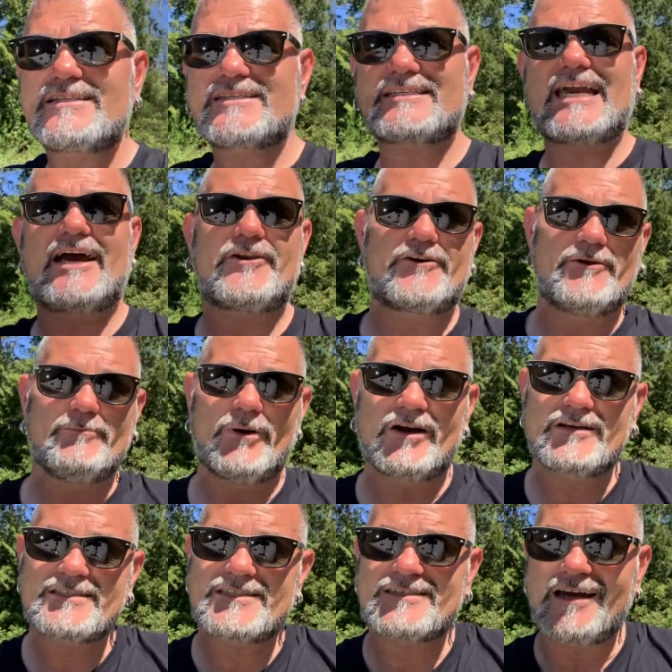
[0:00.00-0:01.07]
scattered
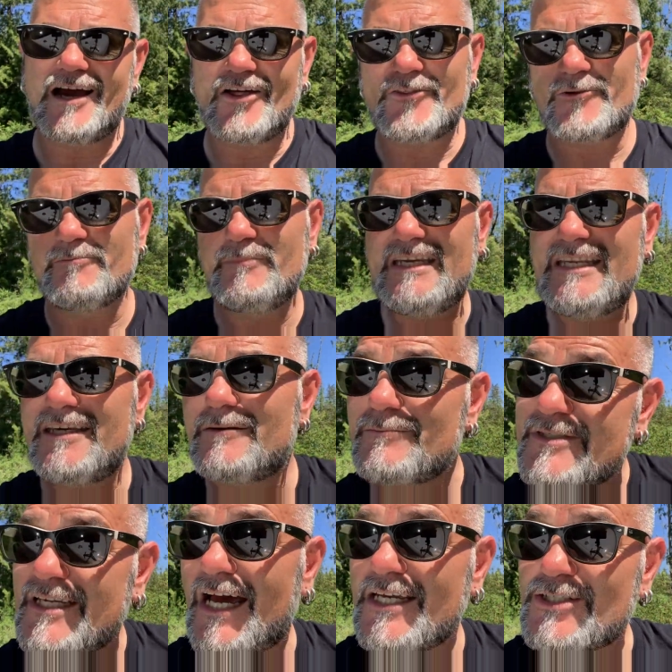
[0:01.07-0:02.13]
amongst other
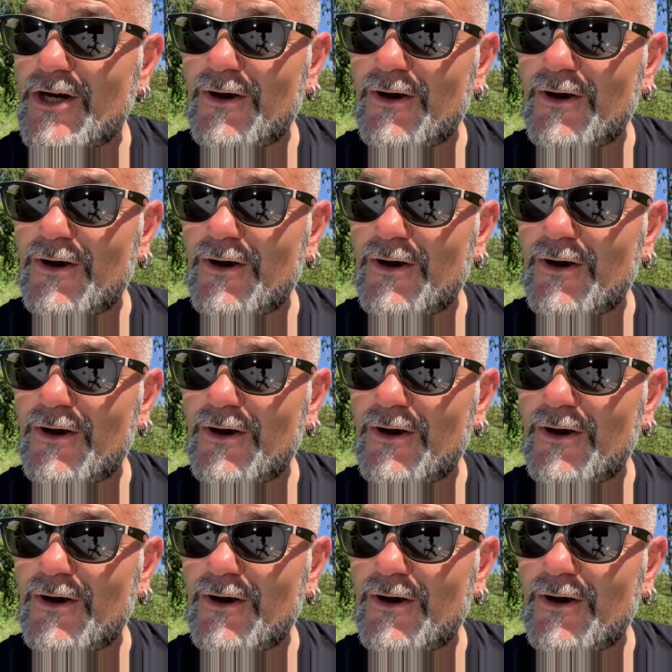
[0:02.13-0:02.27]
medium-sized